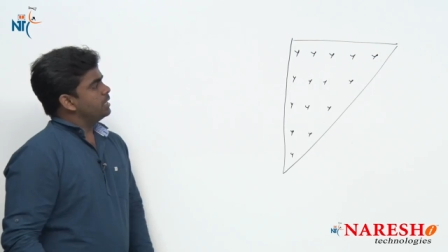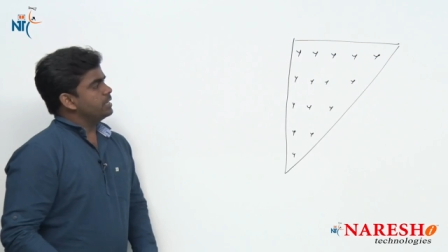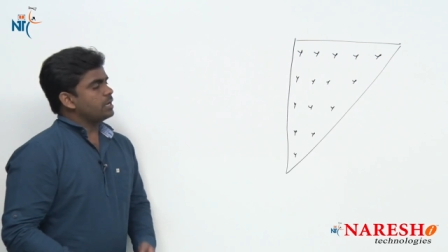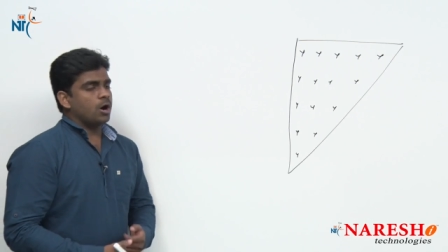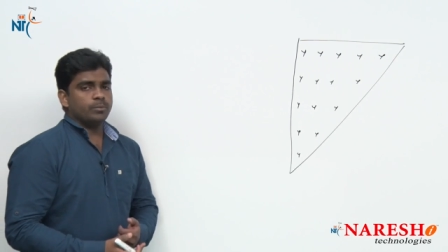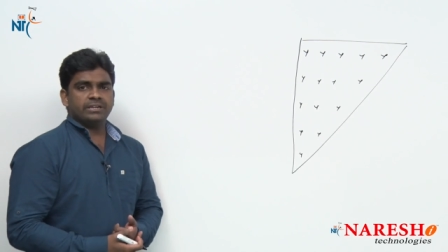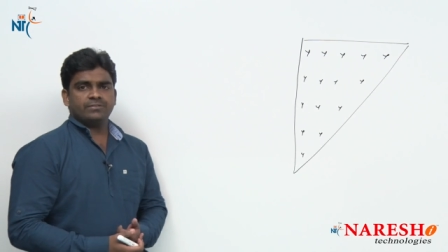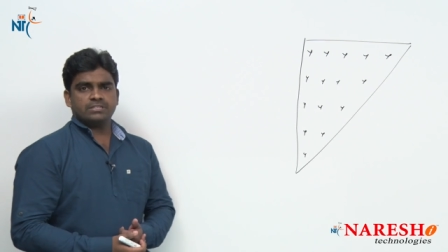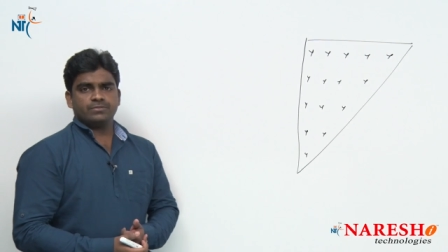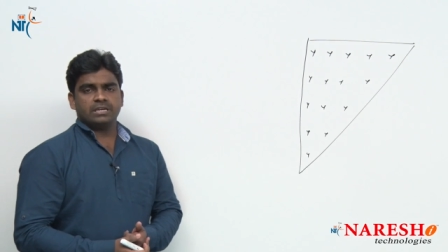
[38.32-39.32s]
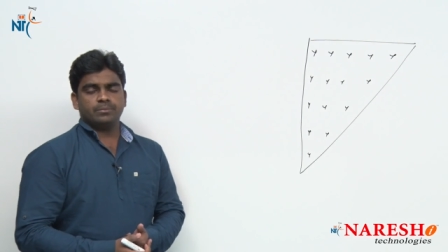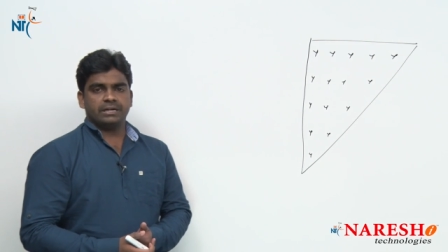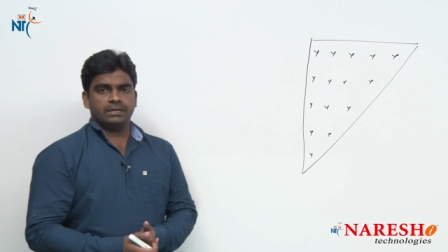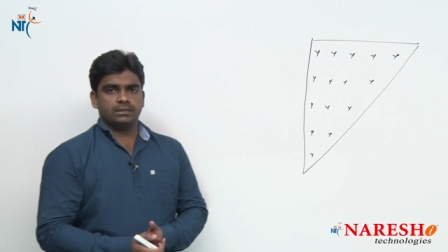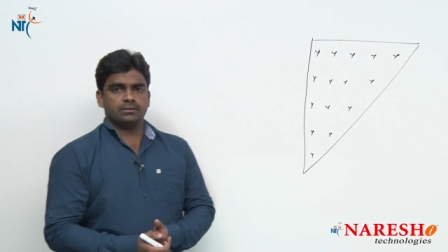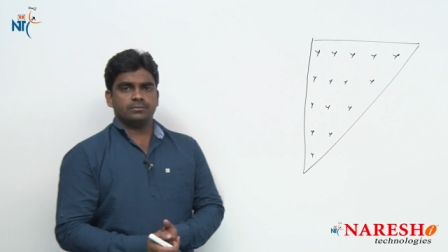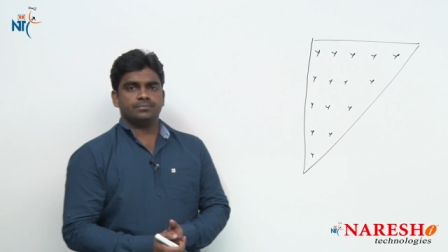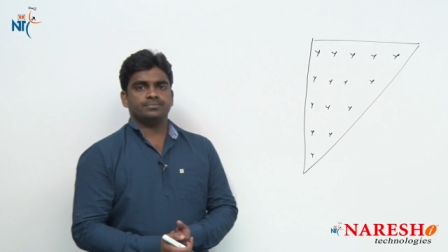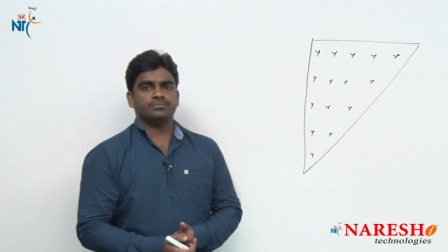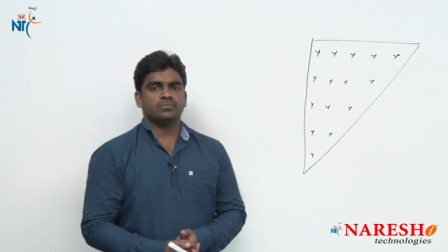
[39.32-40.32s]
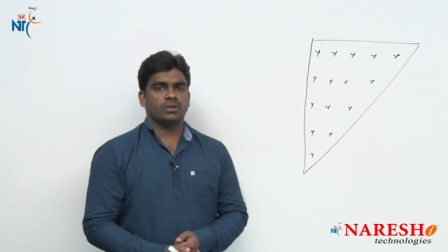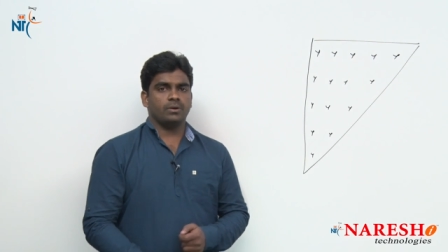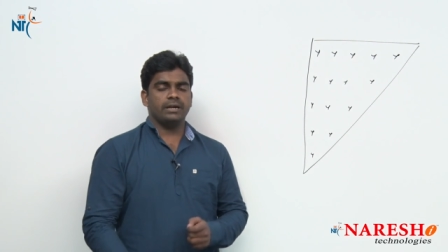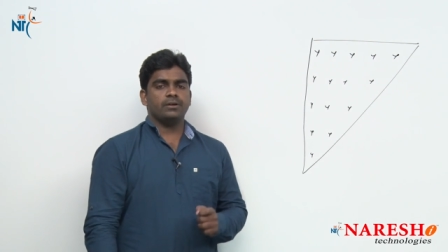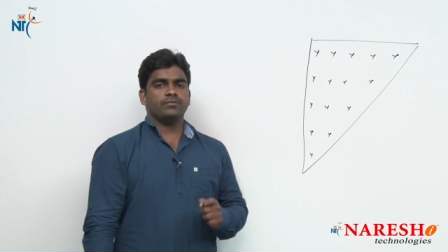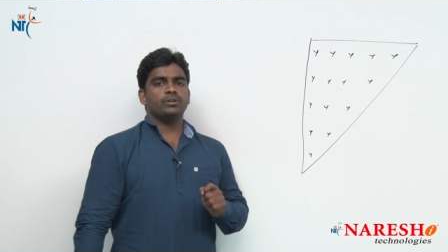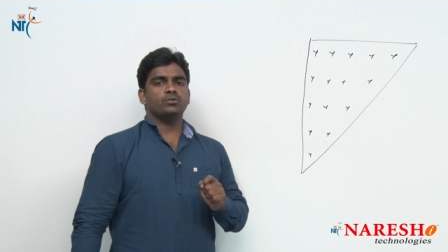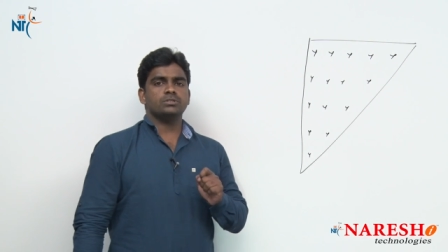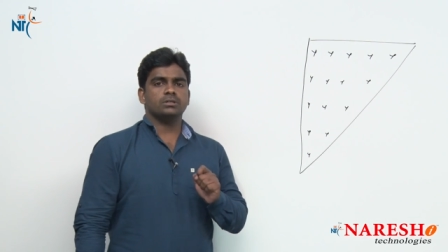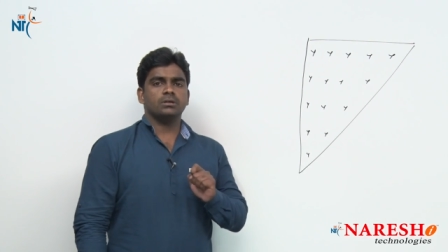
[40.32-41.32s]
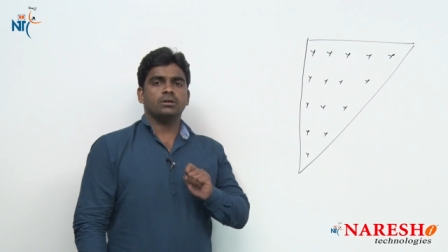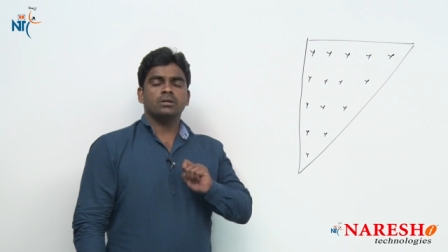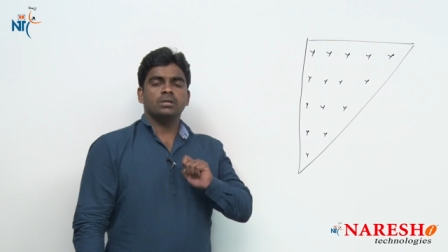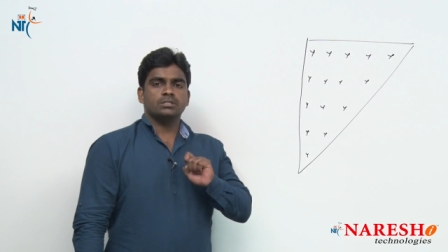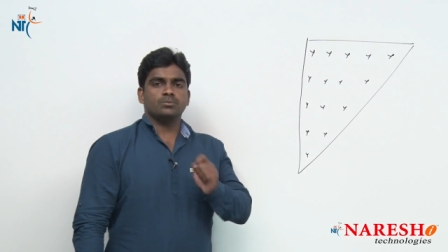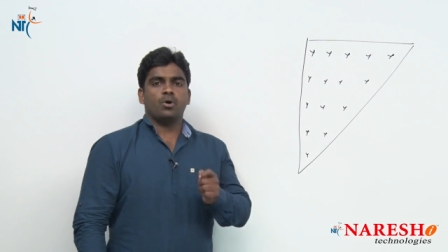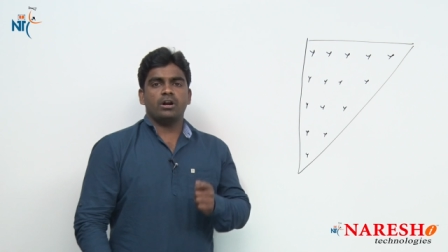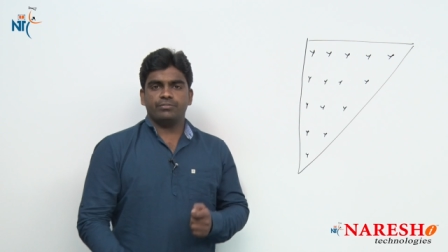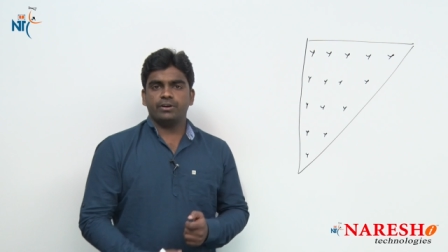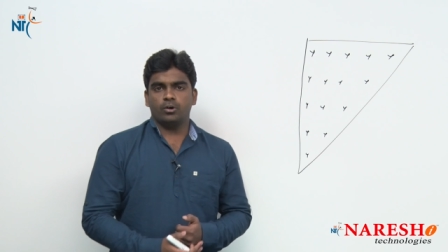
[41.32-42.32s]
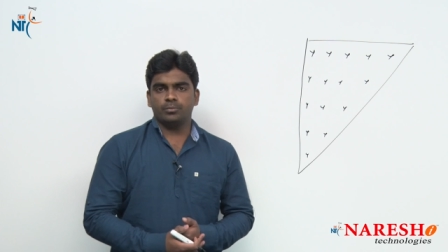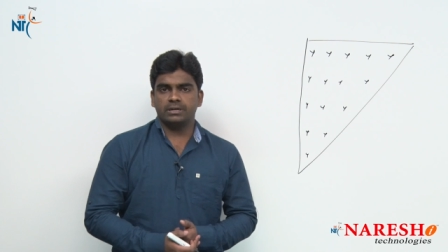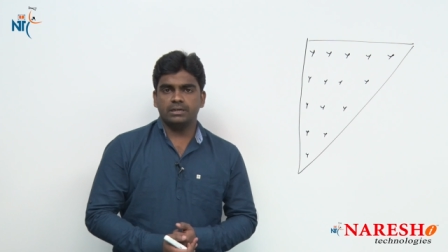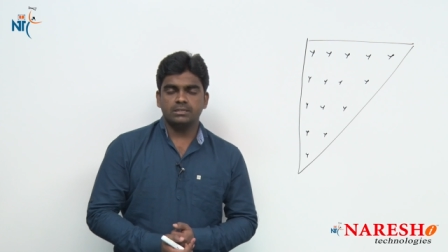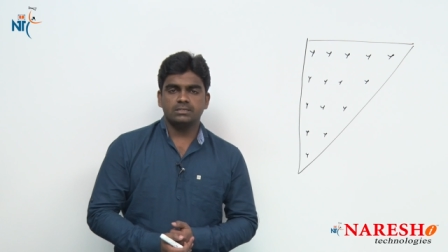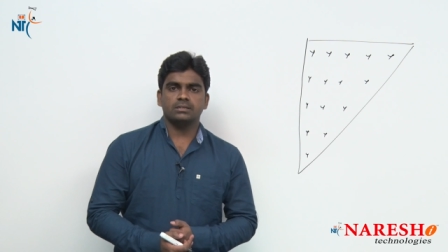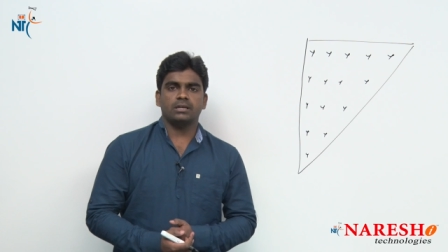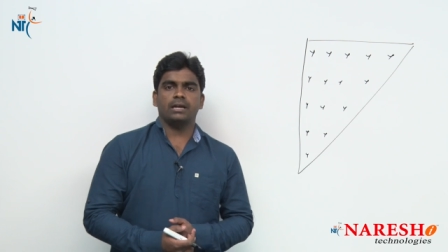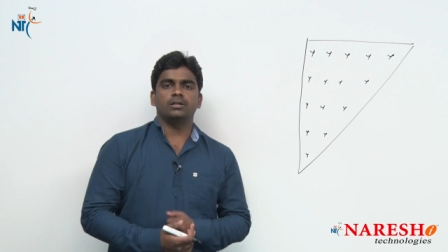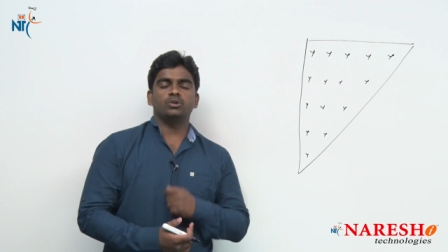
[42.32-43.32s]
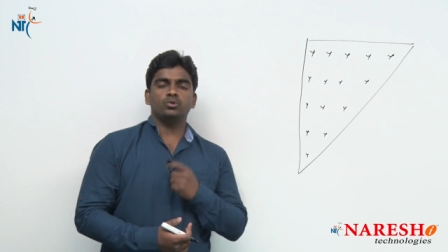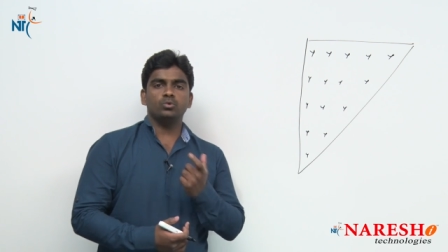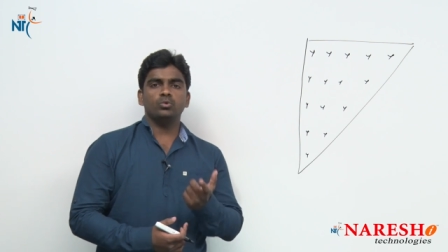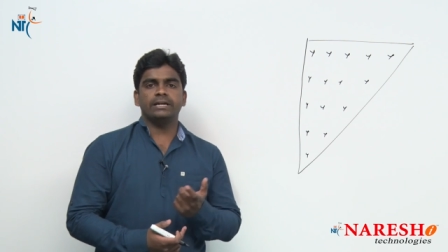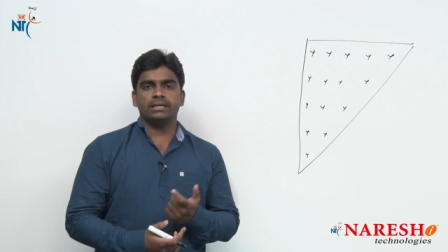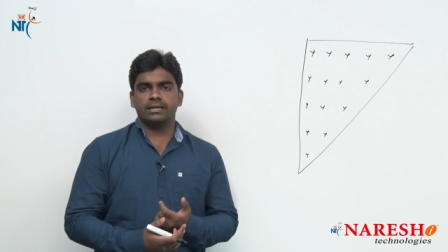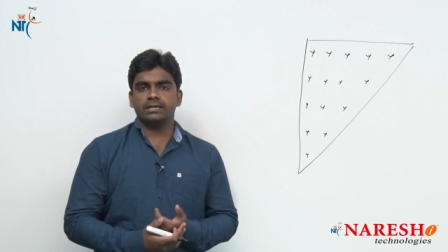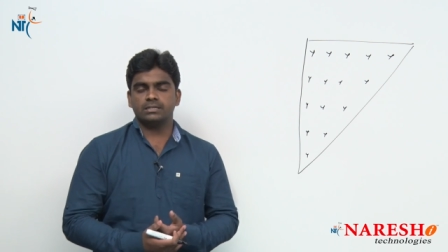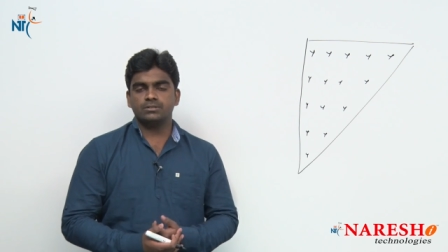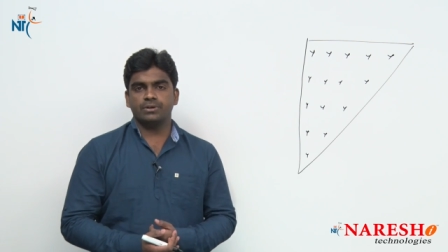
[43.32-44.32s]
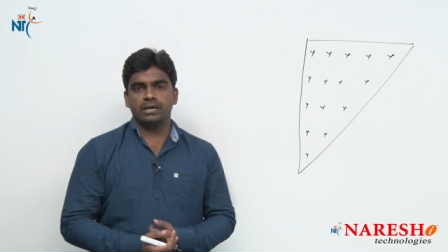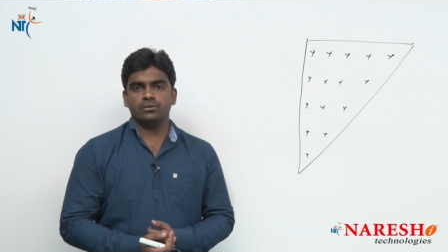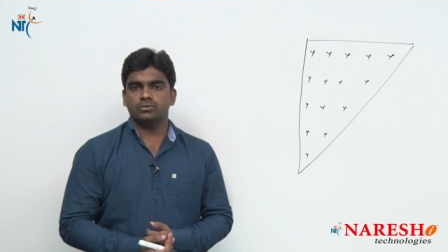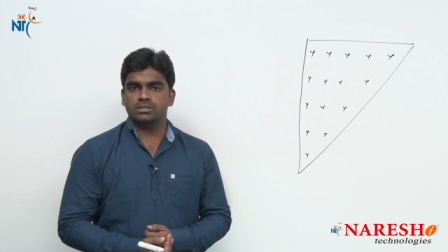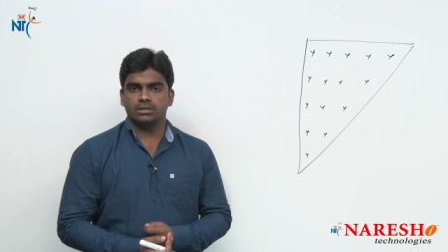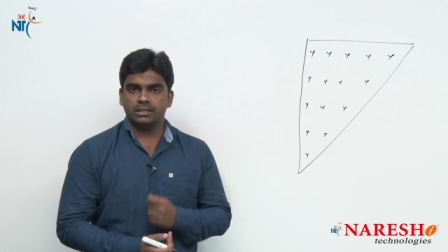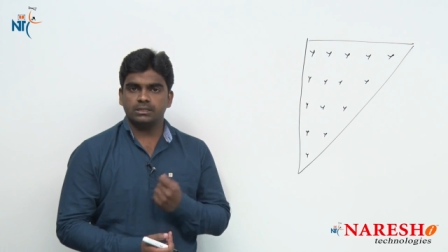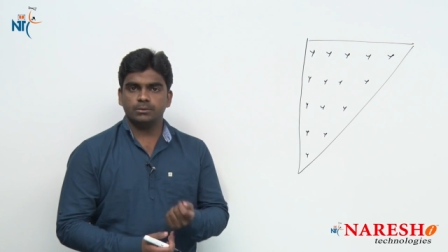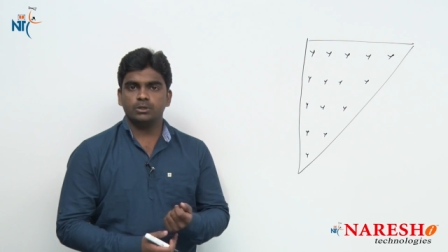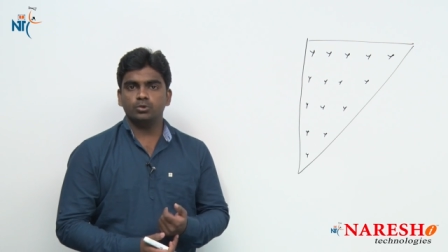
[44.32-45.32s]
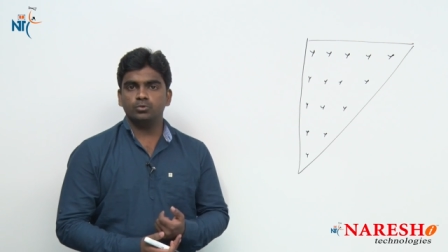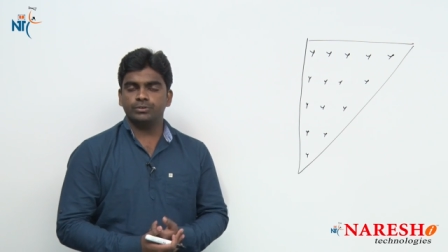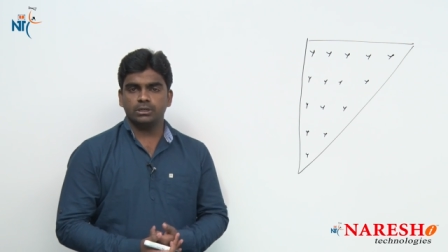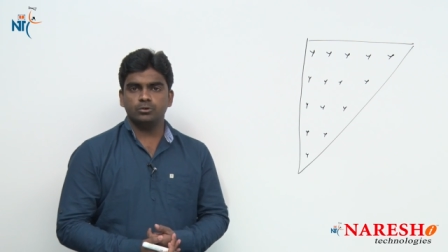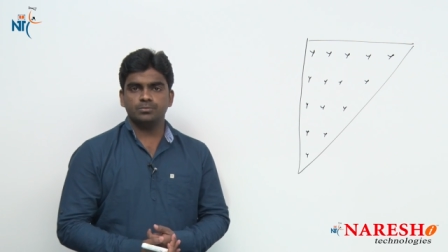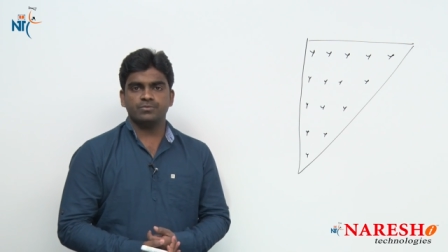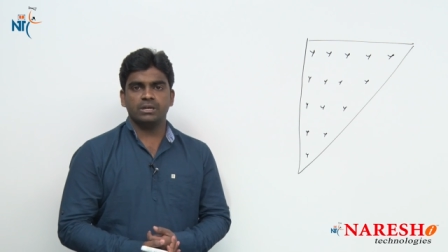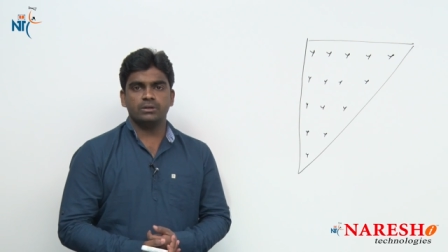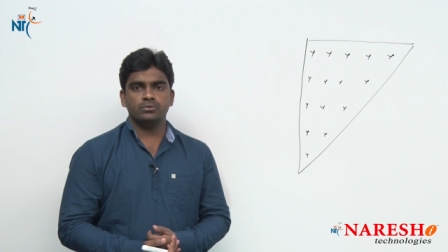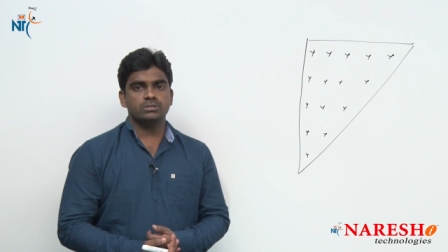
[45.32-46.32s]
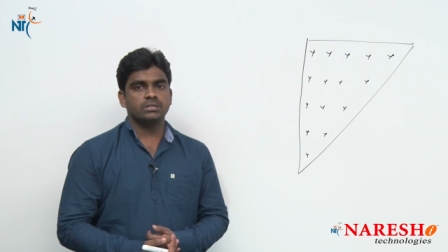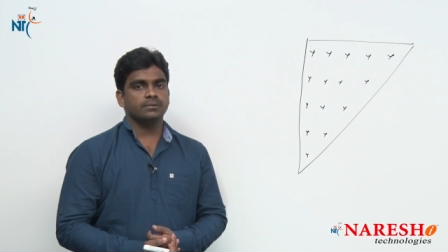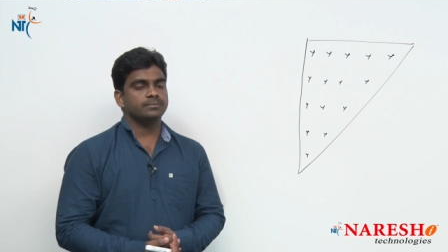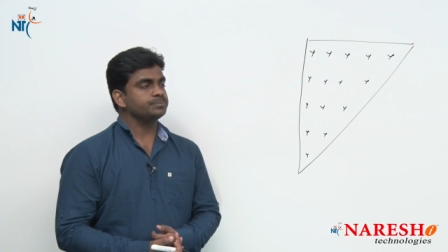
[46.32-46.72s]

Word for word: In how many ways we can print? Right, we use some modify operators and 2 iterators we are using, nothing but 2 for loops we are using,